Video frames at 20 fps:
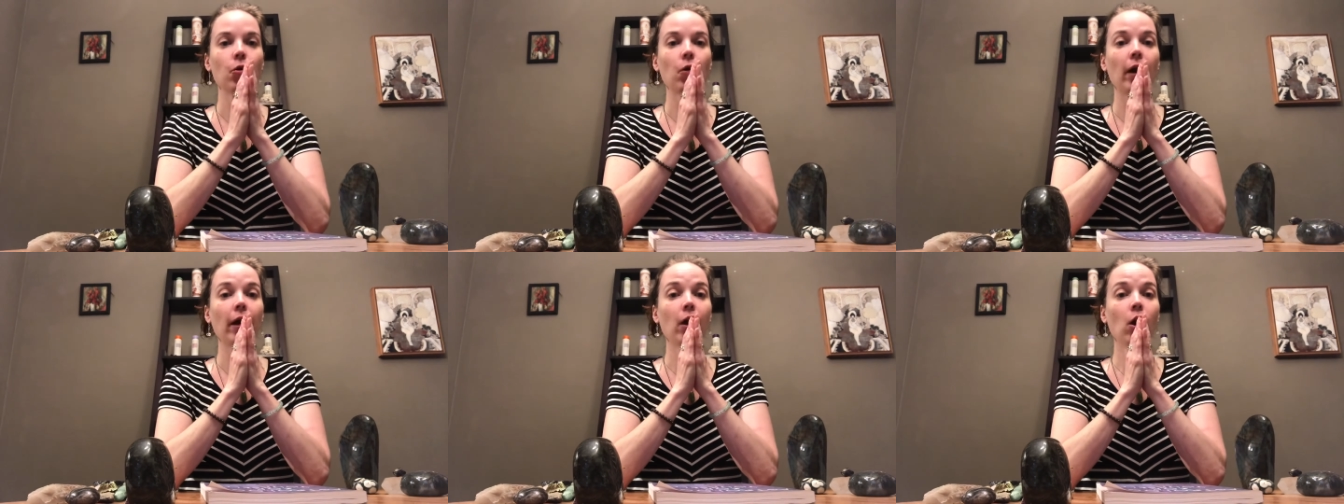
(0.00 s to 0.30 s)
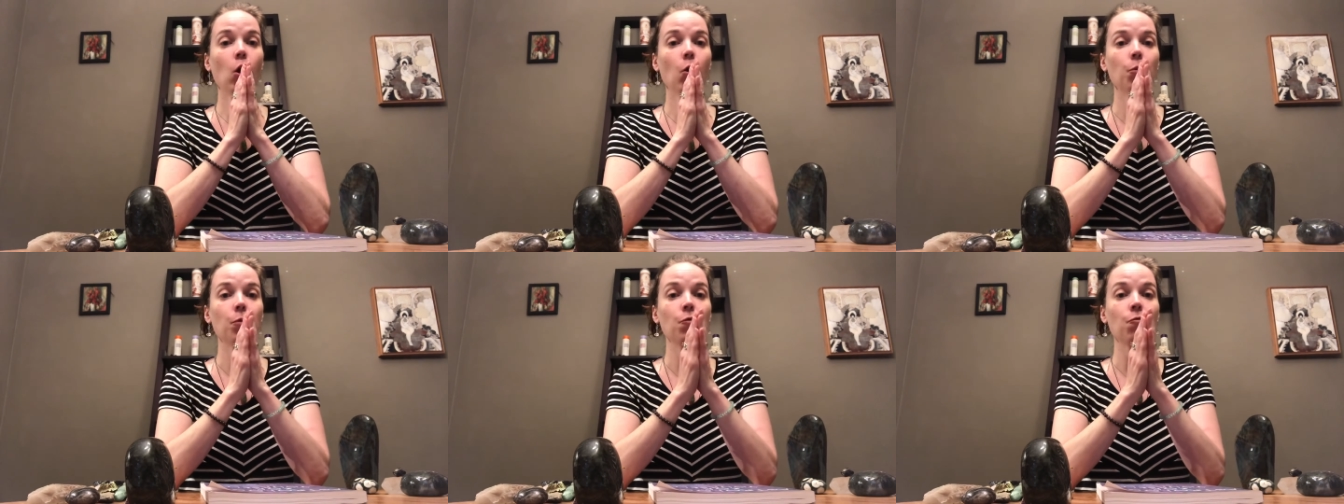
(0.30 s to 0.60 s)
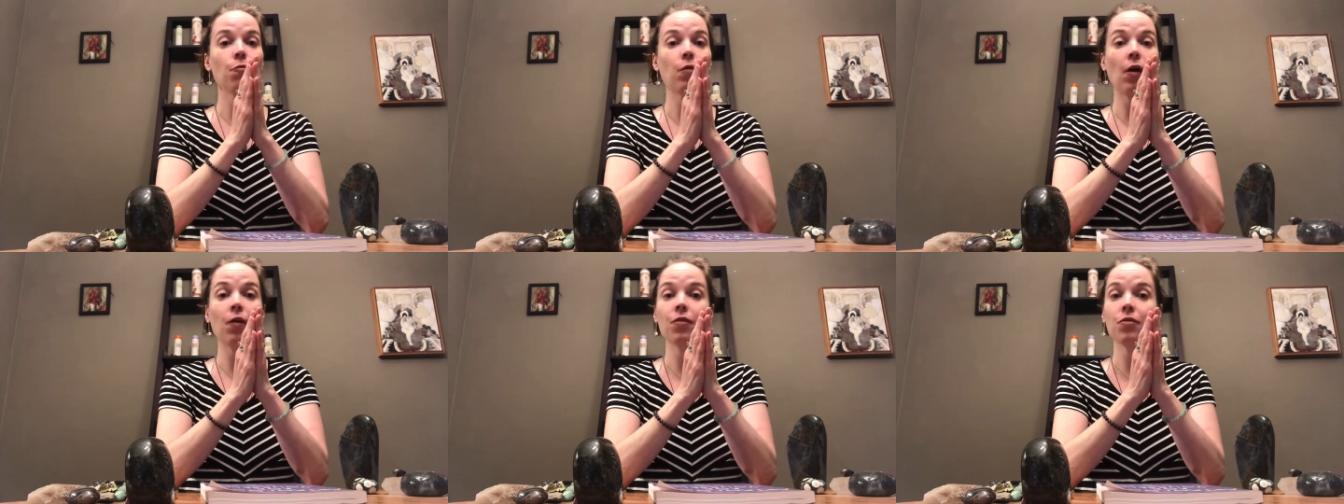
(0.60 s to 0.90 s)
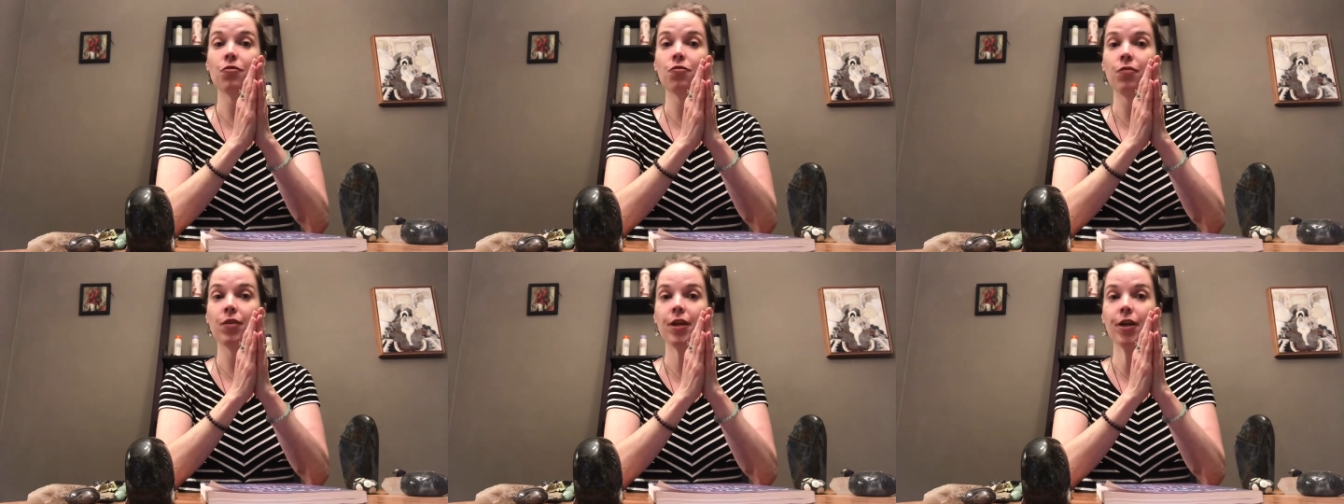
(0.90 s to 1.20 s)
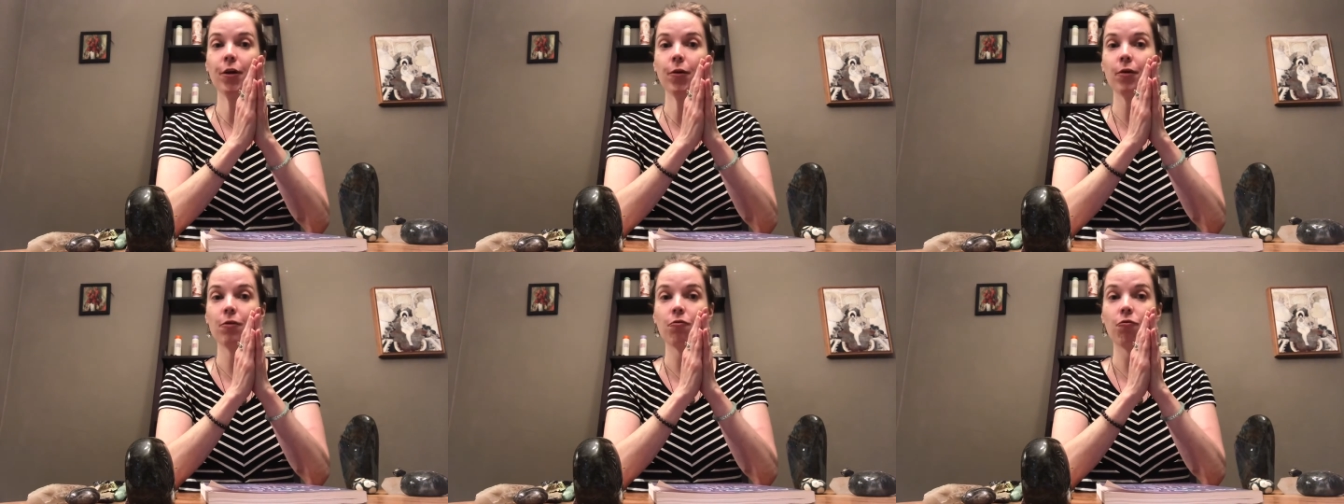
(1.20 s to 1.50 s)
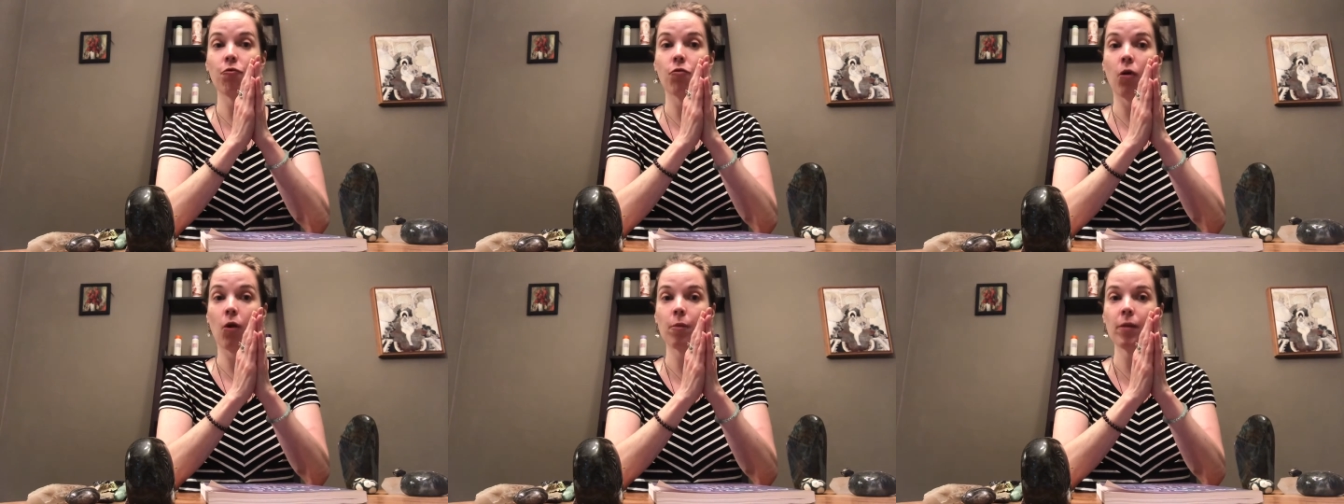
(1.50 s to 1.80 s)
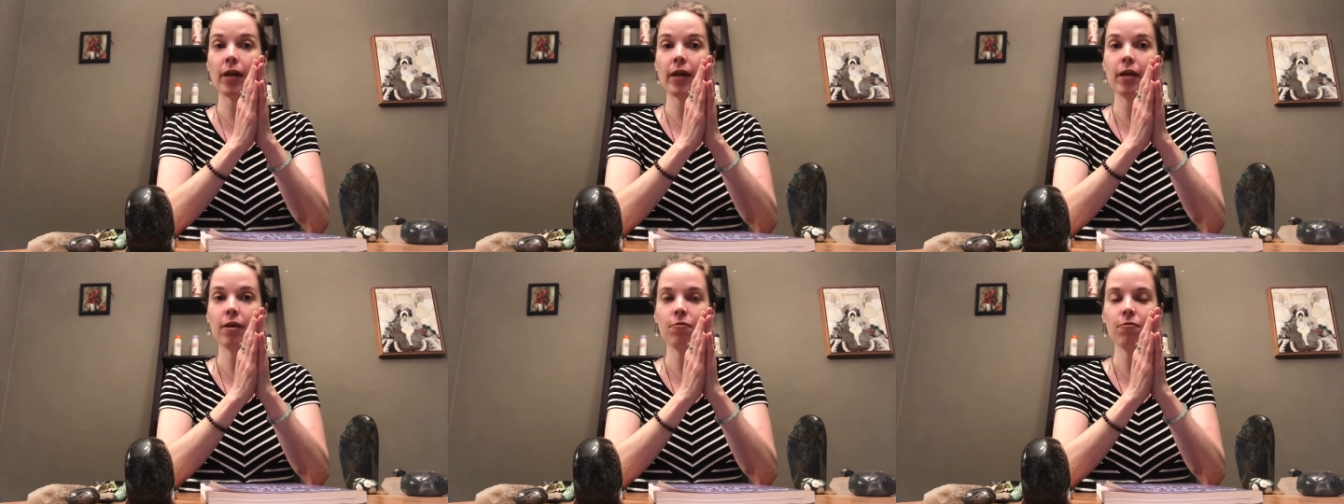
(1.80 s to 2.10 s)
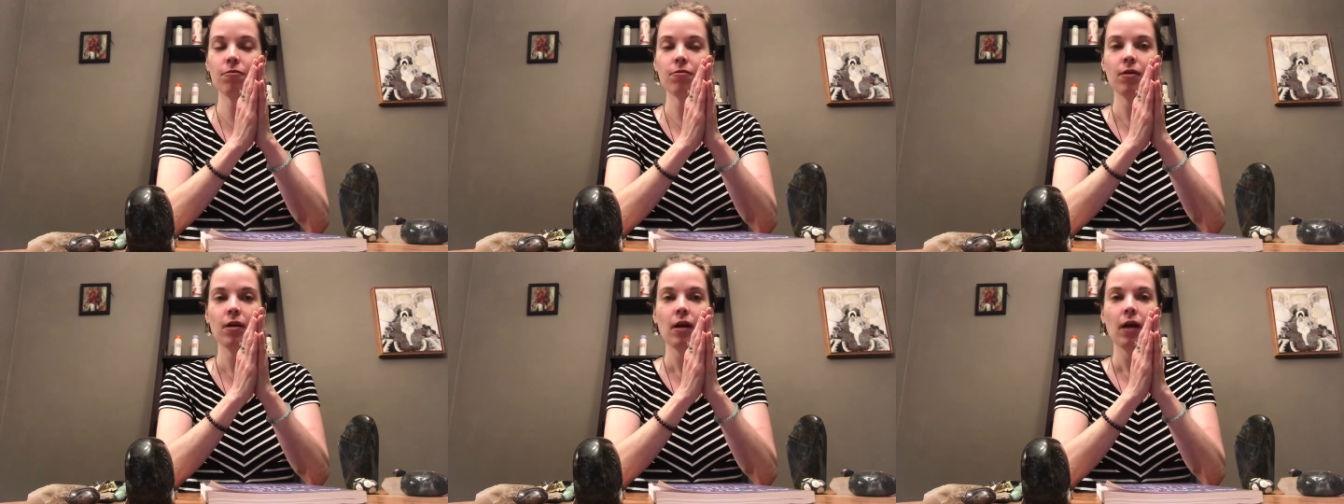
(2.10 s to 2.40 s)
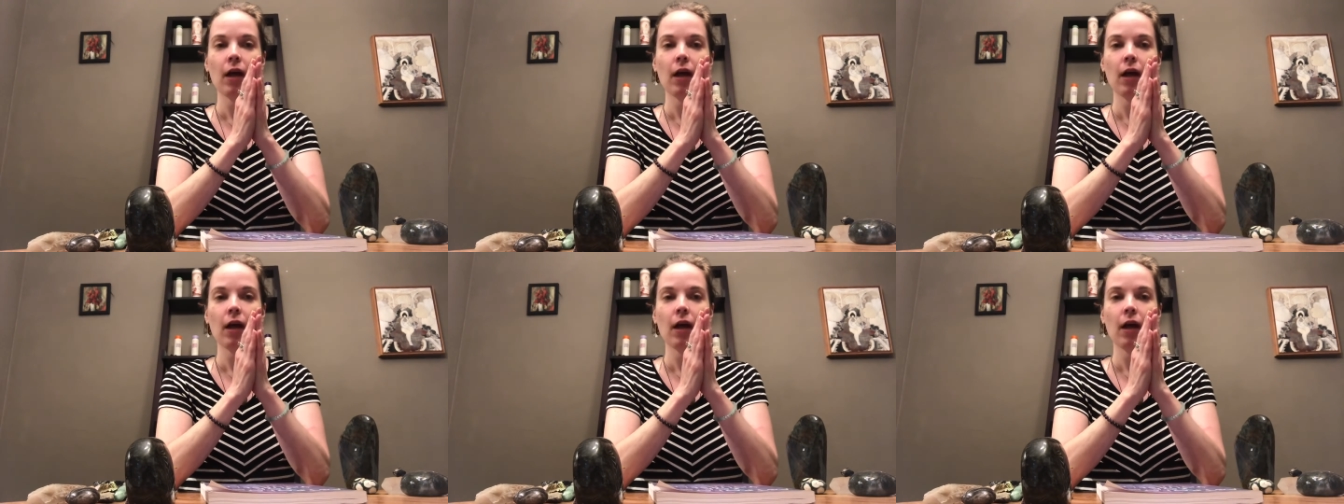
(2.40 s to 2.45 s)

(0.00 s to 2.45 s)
I hope you found this video informative,